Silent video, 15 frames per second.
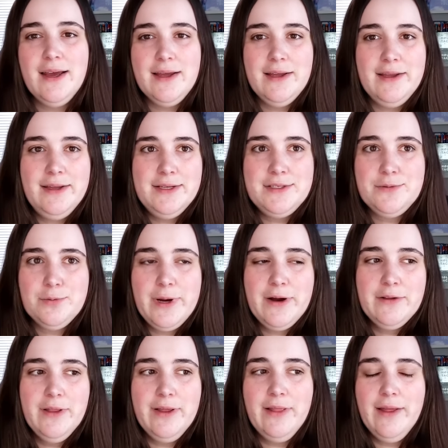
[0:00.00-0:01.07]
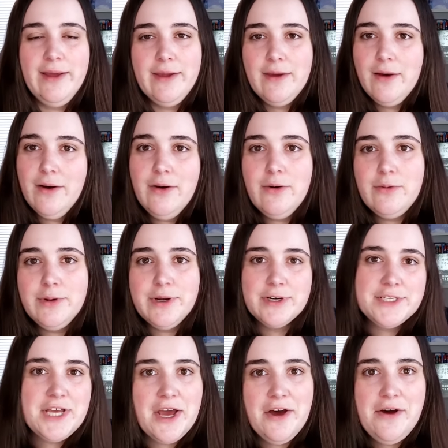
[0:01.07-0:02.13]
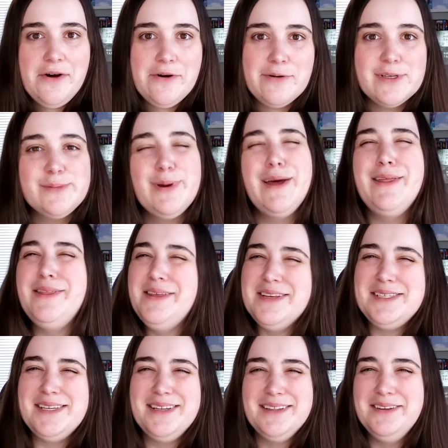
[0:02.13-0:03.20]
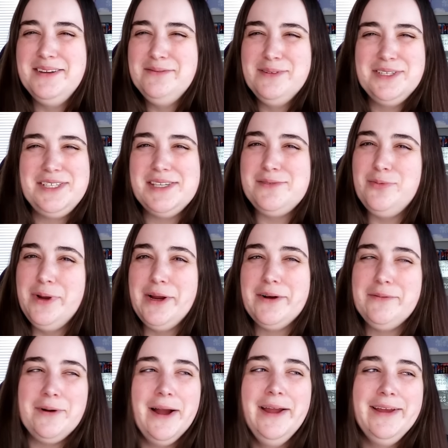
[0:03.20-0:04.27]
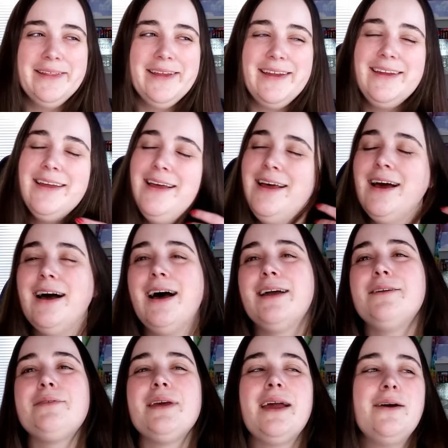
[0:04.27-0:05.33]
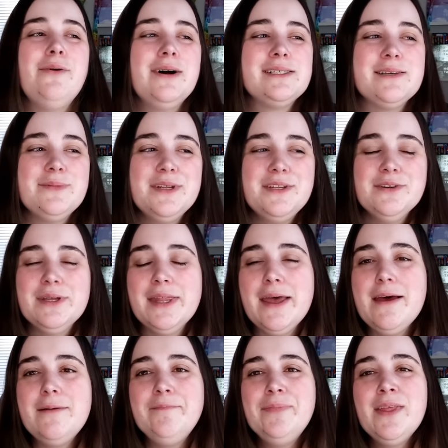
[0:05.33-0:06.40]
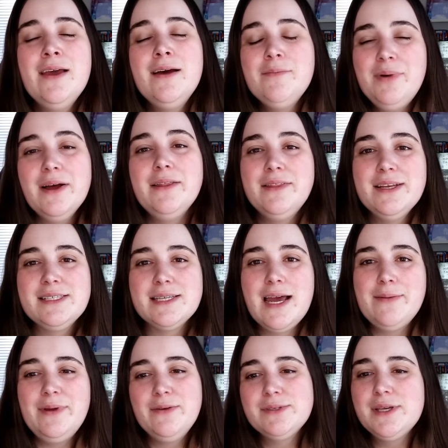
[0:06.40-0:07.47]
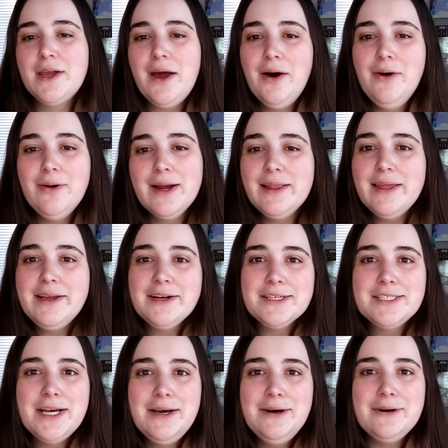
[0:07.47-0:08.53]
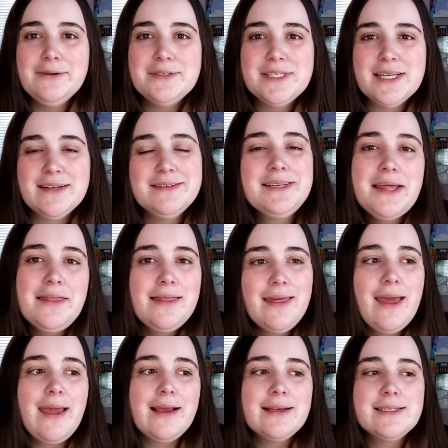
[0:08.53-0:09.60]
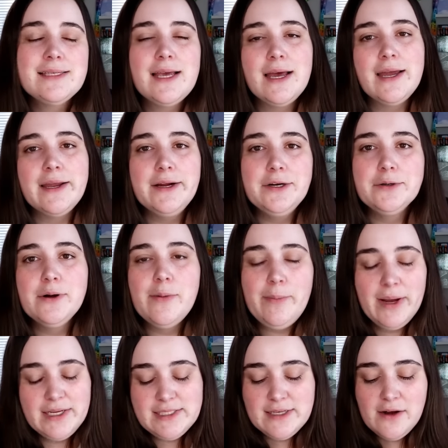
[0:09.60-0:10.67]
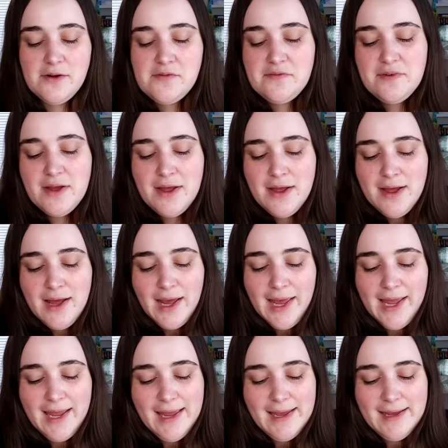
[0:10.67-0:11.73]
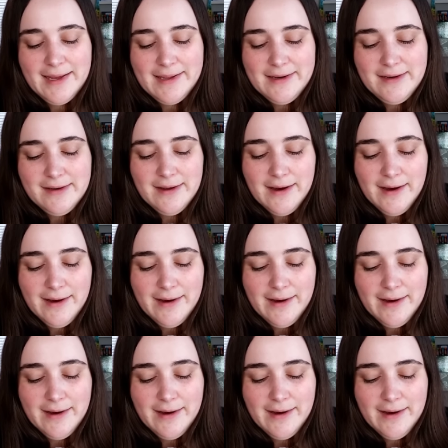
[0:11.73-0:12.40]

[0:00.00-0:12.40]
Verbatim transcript: he's rarely like, oh, your toes, which is weird, right? Like, I don't think I want somebody doing that. But this time he was like, oh, I like your toes. And I was like, thanks, I grew them myself. And